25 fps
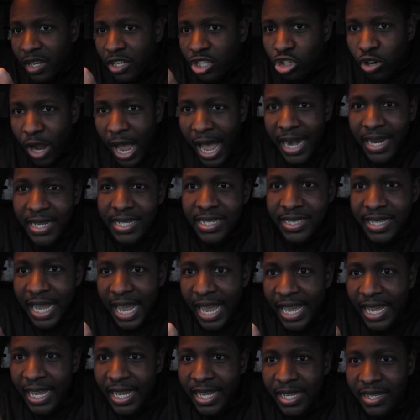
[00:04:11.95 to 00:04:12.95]
trying
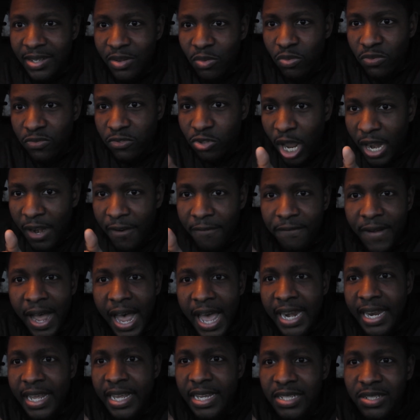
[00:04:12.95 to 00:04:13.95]
to
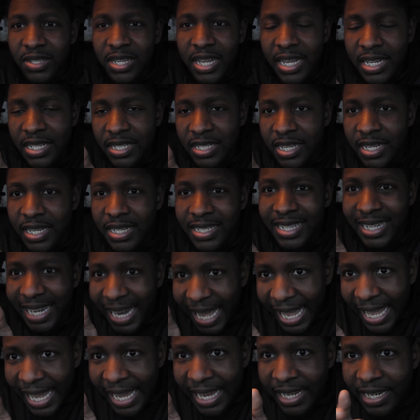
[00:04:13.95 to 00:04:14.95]
find his
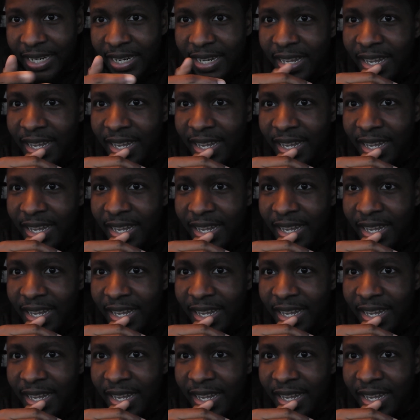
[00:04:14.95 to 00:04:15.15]
lane.